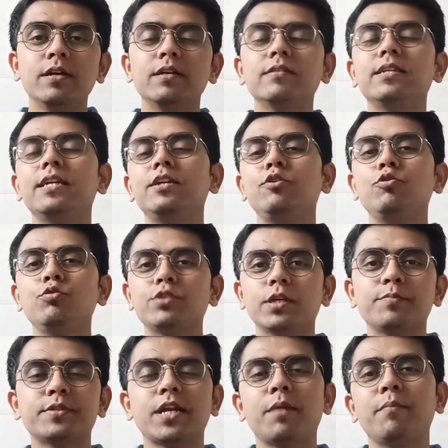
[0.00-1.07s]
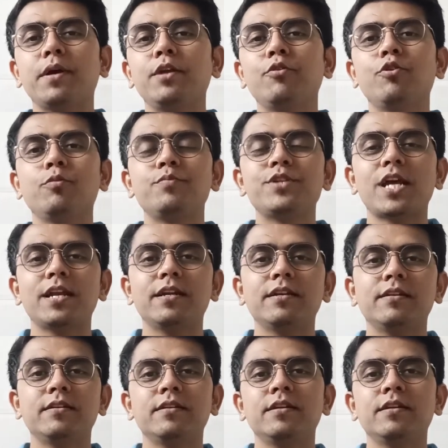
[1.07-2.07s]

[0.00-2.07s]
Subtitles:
then do subscribe my YouTube channel.